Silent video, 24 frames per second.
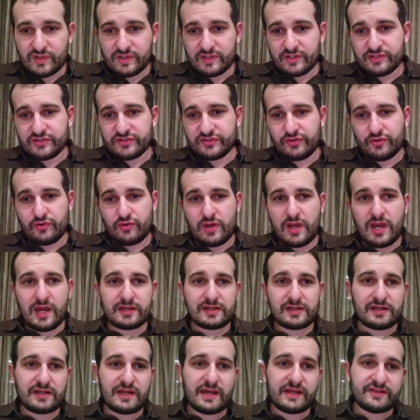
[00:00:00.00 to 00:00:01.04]
So
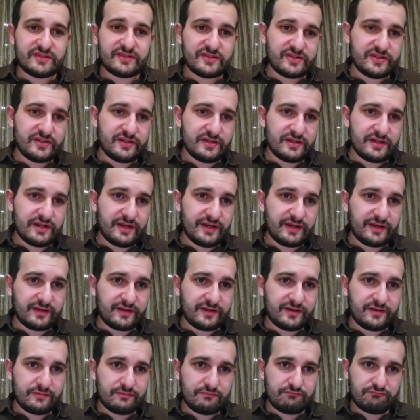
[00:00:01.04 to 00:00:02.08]
other lines here, like
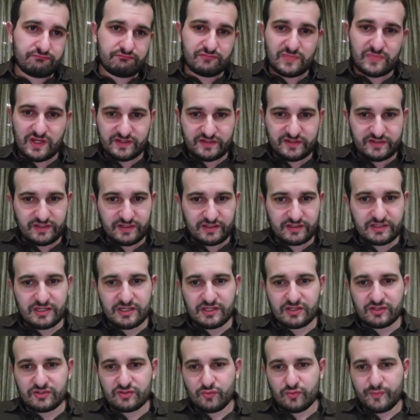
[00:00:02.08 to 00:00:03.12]
let's say
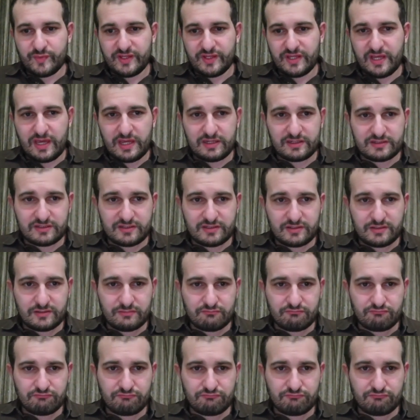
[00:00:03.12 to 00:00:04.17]
king to b8,
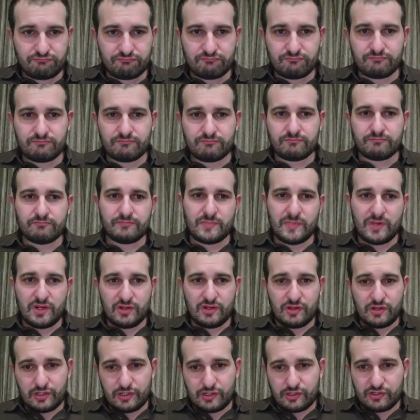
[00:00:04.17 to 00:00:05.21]

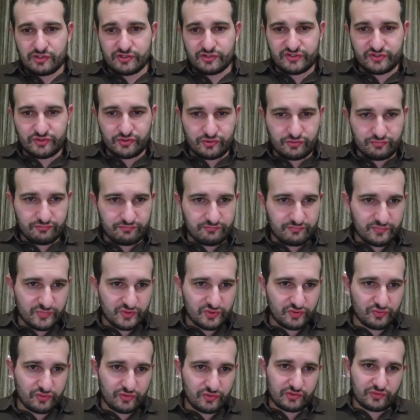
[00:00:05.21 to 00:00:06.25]
also
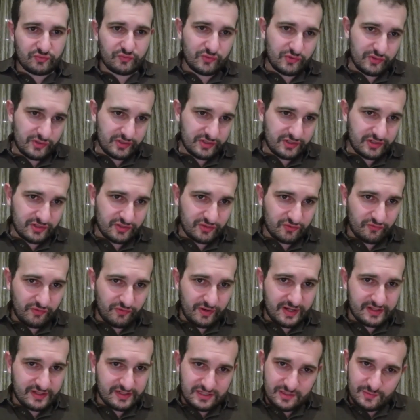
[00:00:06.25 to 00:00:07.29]
do not work
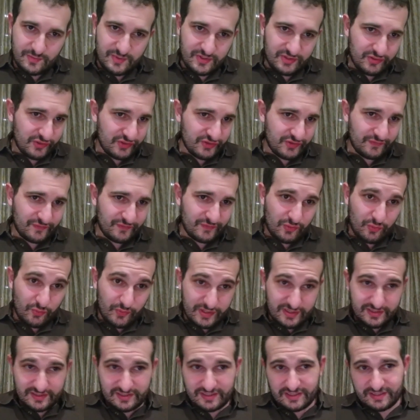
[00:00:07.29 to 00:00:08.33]
great here because of
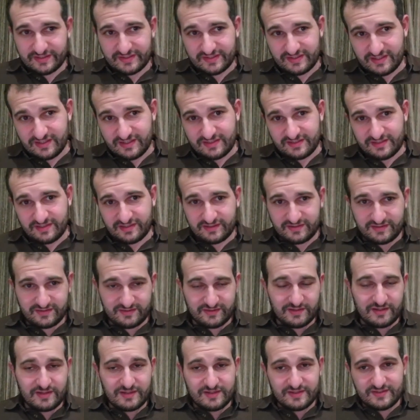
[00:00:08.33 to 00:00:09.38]
queen takes c6,
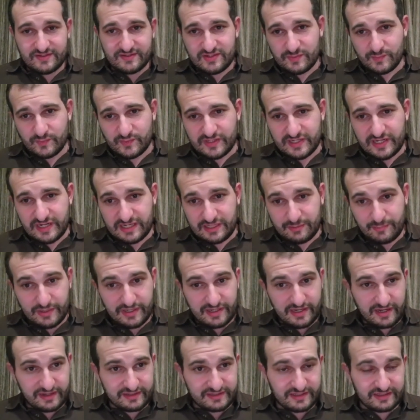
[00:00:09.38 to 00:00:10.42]
simply
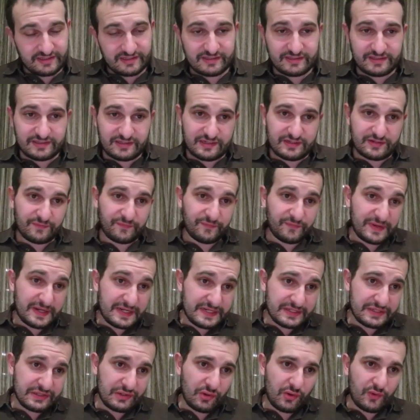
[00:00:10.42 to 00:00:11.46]
eliminating the
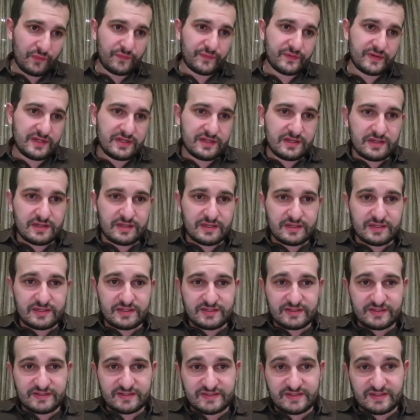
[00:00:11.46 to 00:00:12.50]
defender of the
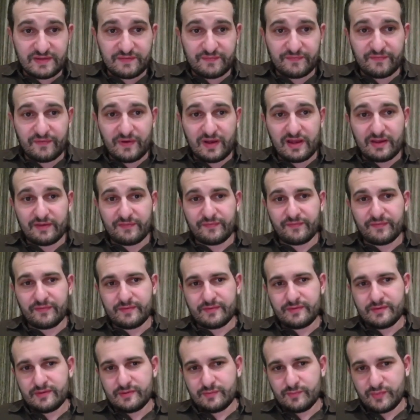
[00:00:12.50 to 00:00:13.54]
c5
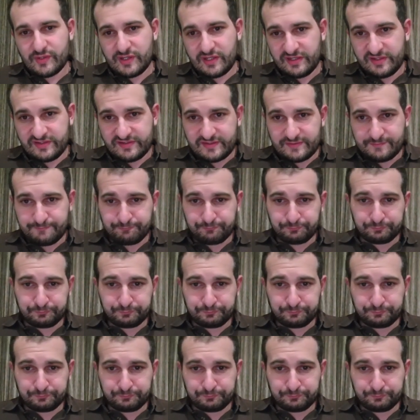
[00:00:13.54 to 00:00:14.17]
piece.